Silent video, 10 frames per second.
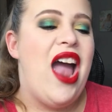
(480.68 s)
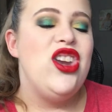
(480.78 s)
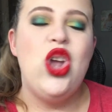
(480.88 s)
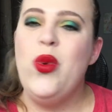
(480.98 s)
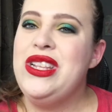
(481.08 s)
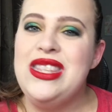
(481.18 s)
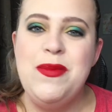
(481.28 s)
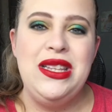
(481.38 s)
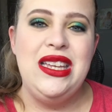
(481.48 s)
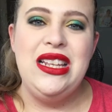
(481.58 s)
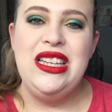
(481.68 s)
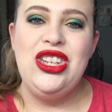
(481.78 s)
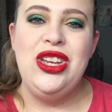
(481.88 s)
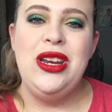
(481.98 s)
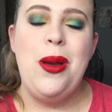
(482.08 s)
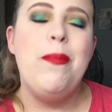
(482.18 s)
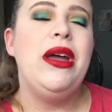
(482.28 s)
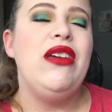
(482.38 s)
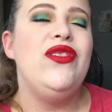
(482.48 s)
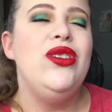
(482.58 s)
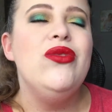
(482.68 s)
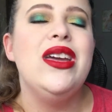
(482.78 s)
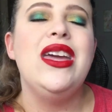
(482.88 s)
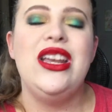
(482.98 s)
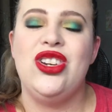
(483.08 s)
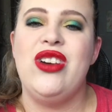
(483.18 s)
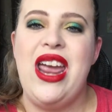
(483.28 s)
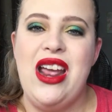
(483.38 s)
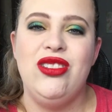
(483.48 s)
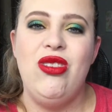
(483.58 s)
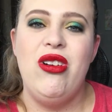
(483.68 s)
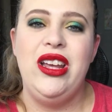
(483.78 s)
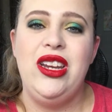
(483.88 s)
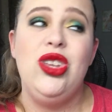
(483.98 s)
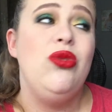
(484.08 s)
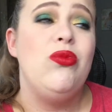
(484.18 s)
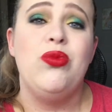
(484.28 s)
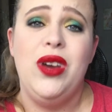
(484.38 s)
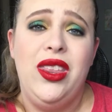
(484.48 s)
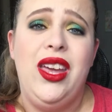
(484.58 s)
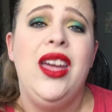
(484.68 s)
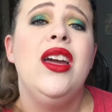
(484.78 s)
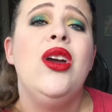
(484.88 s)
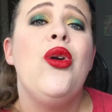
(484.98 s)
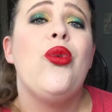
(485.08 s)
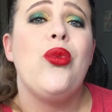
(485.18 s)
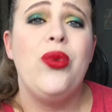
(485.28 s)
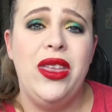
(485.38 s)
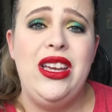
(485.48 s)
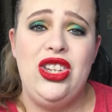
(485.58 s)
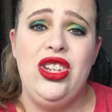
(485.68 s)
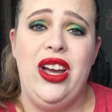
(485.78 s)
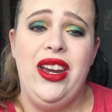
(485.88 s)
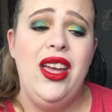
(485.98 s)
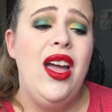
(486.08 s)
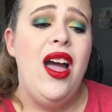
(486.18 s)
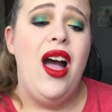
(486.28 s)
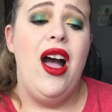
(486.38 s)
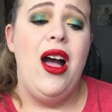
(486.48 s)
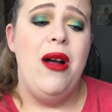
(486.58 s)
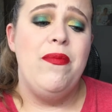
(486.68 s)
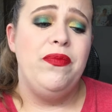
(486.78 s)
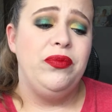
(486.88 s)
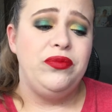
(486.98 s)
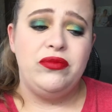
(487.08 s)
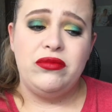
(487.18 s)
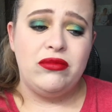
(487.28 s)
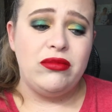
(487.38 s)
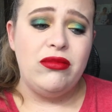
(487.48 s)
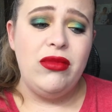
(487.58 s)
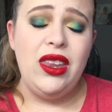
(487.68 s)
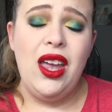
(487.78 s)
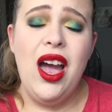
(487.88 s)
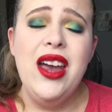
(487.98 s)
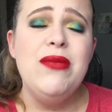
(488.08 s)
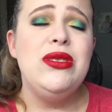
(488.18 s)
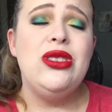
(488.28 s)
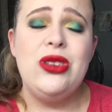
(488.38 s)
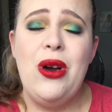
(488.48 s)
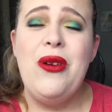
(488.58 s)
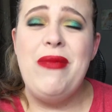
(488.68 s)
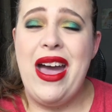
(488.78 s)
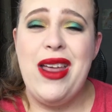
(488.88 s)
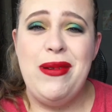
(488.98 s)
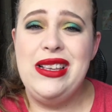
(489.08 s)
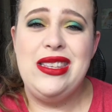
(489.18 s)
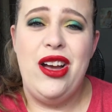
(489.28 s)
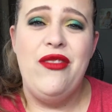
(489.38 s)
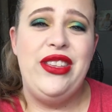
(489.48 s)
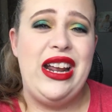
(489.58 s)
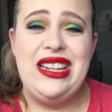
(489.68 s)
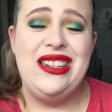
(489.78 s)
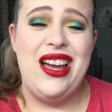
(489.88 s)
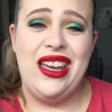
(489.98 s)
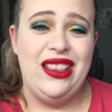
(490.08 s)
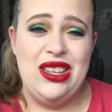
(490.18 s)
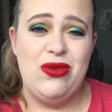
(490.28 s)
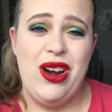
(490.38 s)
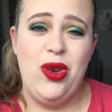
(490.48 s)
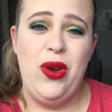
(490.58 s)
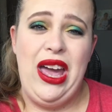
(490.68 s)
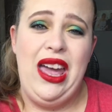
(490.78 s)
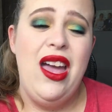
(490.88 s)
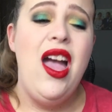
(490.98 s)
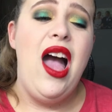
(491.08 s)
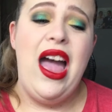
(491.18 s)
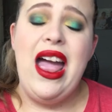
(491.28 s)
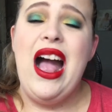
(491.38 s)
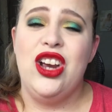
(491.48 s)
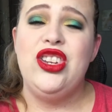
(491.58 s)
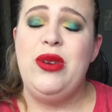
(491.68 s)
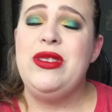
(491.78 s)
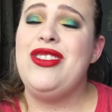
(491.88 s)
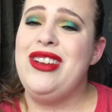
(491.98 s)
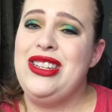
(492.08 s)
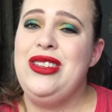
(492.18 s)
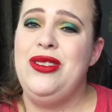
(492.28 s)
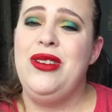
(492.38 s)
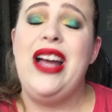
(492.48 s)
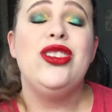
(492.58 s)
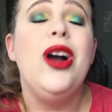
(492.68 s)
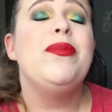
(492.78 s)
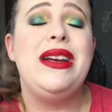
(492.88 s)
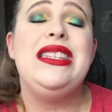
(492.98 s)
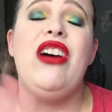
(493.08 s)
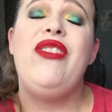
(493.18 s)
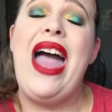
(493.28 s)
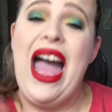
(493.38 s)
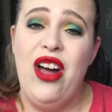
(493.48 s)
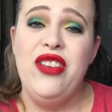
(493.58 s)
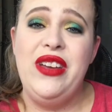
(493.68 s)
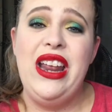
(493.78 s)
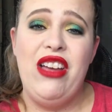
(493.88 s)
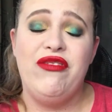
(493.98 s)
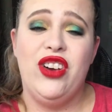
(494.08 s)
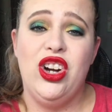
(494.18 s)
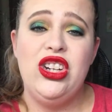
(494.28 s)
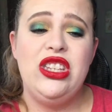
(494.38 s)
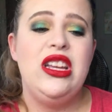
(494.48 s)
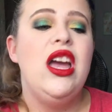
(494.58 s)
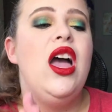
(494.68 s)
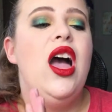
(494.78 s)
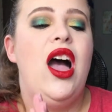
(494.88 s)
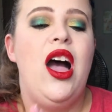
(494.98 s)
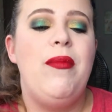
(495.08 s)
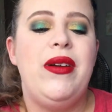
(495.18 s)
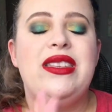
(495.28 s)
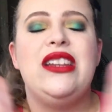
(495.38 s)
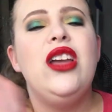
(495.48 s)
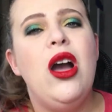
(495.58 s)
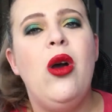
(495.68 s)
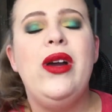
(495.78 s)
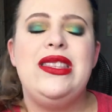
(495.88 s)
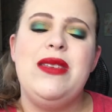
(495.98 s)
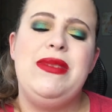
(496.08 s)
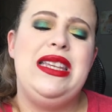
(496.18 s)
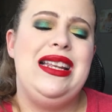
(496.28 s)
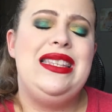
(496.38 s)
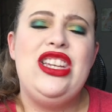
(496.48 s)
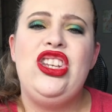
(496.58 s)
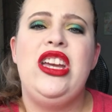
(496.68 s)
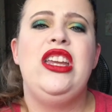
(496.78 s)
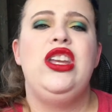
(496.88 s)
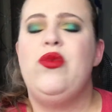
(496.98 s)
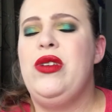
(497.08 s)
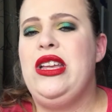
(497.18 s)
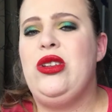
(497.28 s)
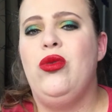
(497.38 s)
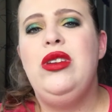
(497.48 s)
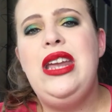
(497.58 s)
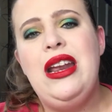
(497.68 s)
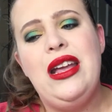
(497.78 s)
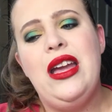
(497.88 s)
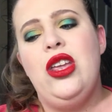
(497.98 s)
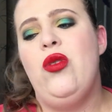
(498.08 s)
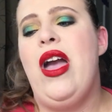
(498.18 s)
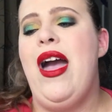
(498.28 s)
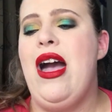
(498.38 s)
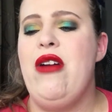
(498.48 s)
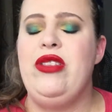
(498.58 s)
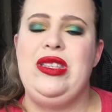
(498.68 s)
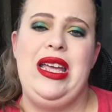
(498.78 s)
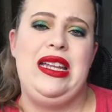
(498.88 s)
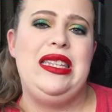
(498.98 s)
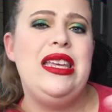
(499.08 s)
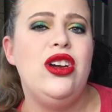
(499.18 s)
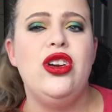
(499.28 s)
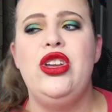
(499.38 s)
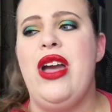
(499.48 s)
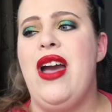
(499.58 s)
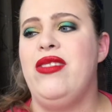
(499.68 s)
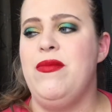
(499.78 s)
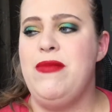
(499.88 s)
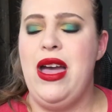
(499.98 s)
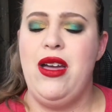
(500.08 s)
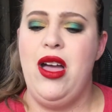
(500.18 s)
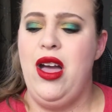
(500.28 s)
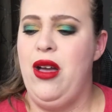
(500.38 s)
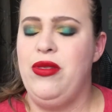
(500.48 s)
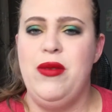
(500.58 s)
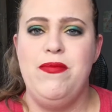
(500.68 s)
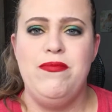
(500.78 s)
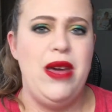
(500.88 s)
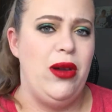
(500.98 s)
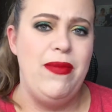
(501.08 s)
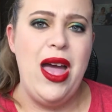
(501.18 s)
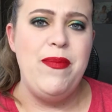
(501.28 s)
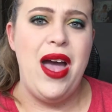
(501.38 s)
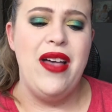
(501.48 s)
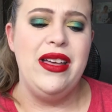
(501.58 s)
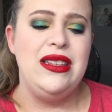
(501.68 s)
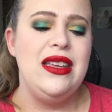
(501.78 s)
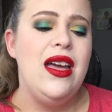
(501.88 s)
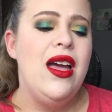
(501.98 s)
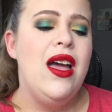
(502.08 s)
I know it's limited edition, but if you can get your hands on it, you really, really should. Um, I am so mad at myself that I did not get this right away. I actually was going to, I talked myself out of it at first. Um, I was like, no, it's limited edition. You really don't need it. You have the Saint and Sinner. You have the, uh, the metal matte palette.